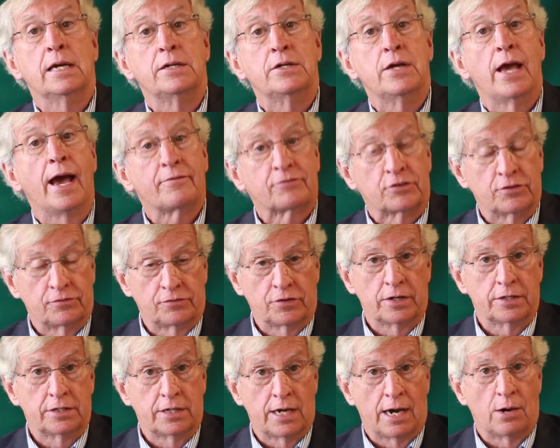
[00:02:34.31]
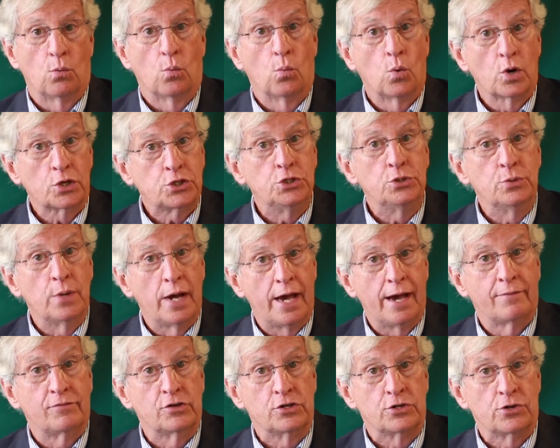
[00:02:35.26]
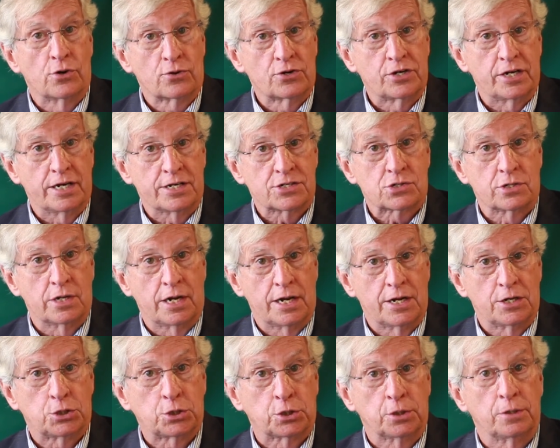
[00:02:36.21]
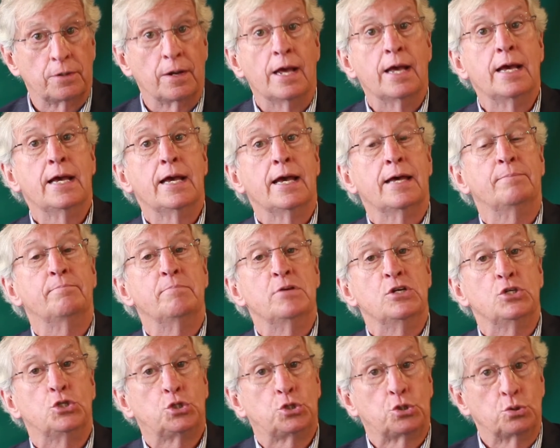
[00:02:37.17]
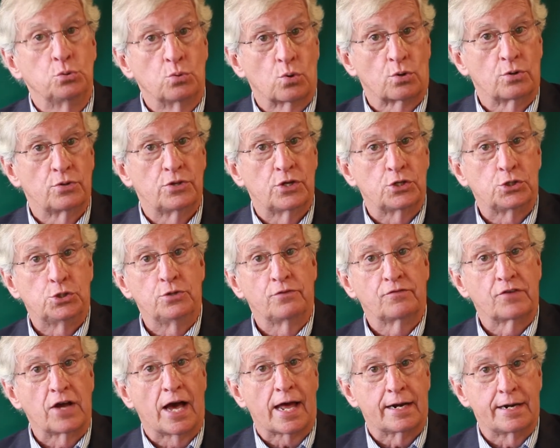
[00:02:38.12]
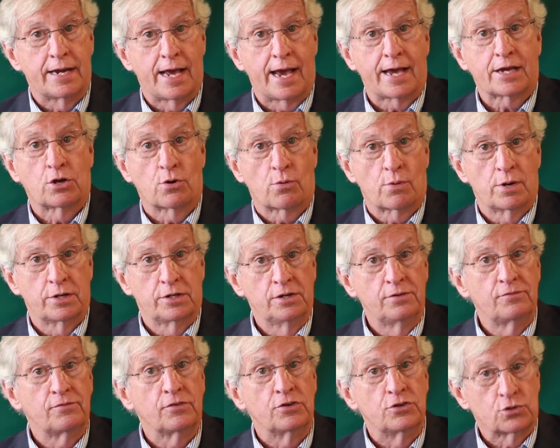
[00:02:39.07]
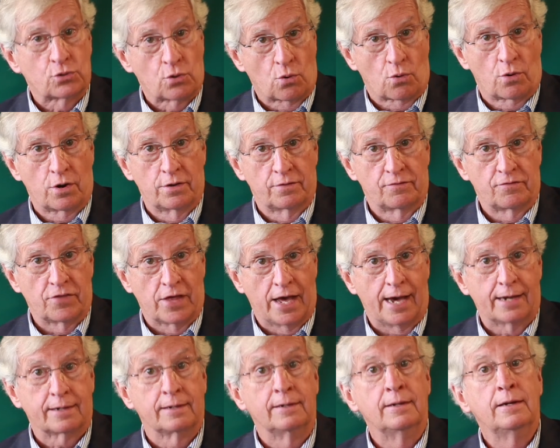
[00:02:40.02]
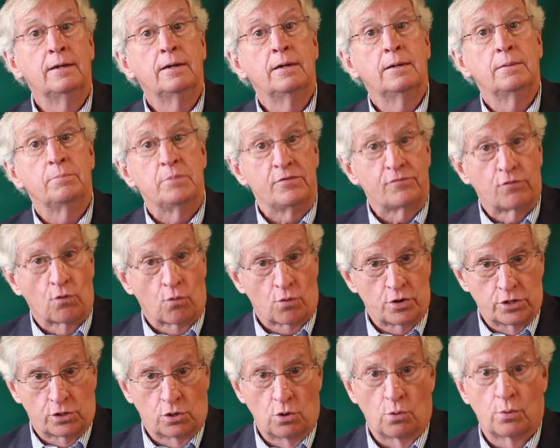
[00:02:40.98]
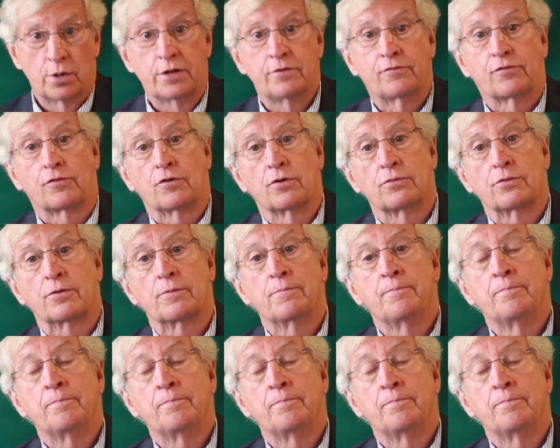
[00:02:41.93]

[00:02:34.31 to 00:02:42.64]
you have to find out what you have in your destination and be sure that you've got an accurate inventory of that before you go any further.